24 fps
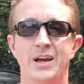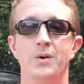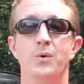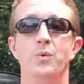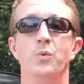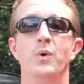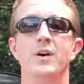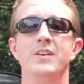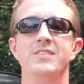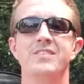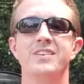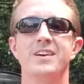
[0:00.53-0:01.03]

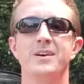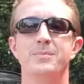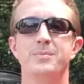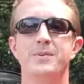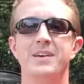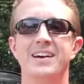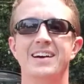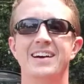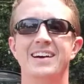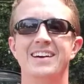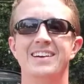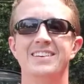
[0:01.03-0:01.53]
What's up,
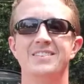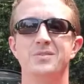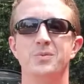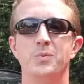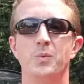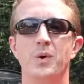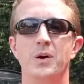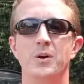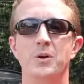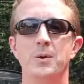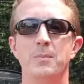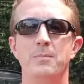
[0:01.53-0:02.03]
guys?
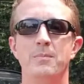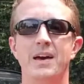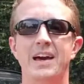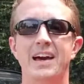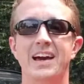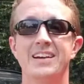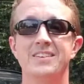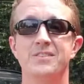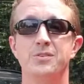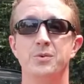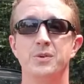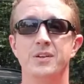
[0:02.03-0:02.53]
Welcome
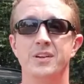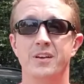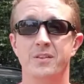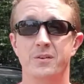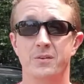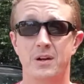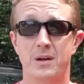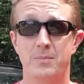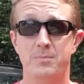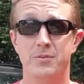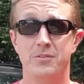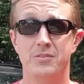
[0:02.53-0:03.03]
back to
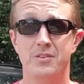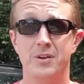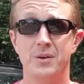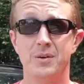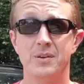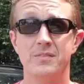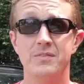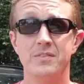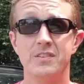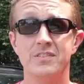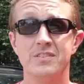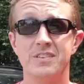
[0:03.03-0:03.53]
another episode
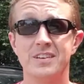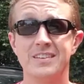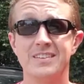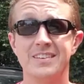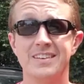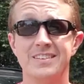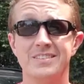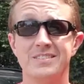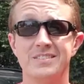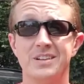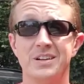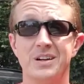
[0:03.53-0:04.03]
of the
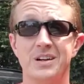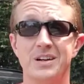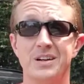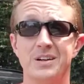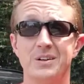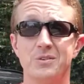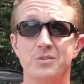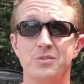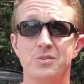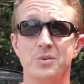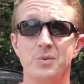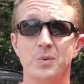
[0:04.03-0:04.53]
Z-List
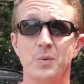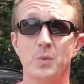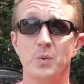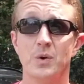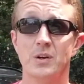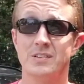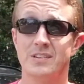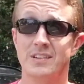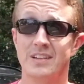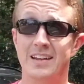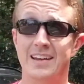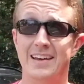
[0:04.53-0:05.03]
Cars,
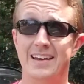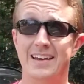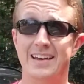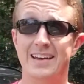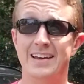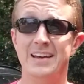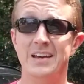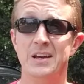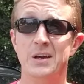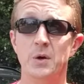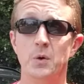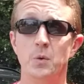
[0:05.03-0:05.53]
where
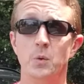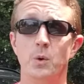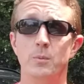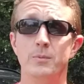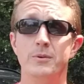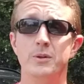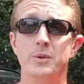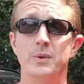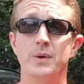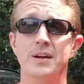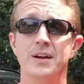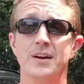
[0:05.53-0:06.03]
today we'll be
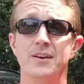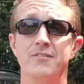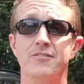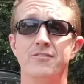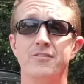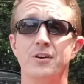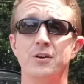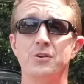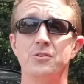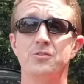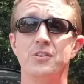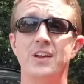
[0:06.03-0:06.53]
doing our
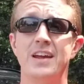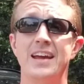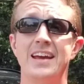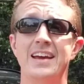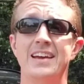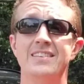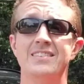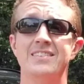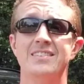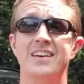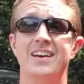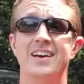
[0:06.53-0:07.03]
first
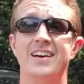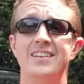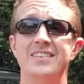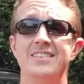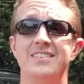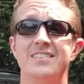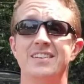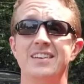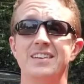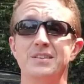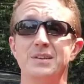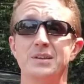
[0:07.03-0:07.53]
hands-on
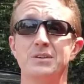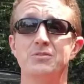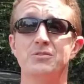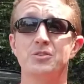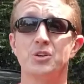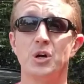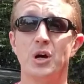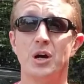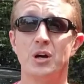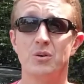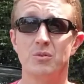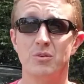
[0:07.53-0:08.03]
Z-List
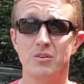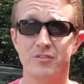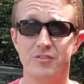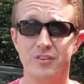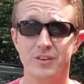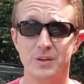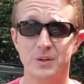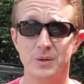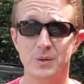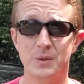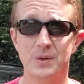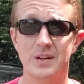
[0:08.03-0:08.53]
car
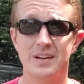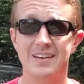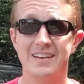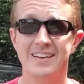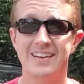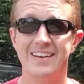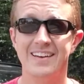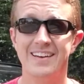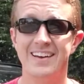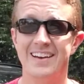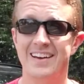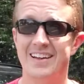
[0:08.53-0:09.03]
review,
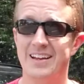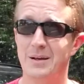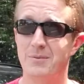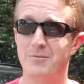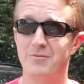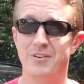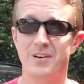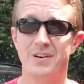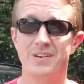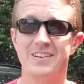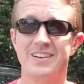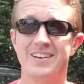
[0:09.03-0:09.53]
and I'm
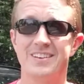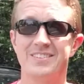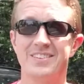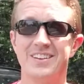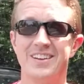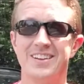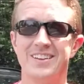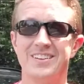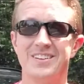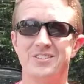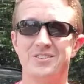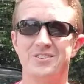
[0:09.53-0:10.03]
very
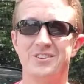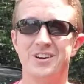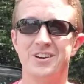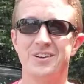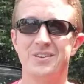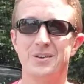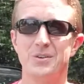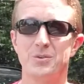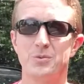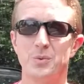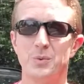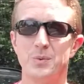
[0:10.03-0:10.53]
excited to share
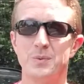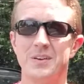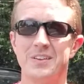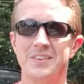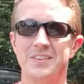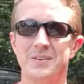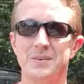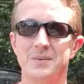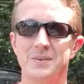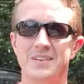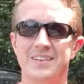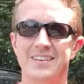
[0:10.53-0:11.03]
this one with
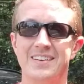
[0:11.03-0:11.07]
you.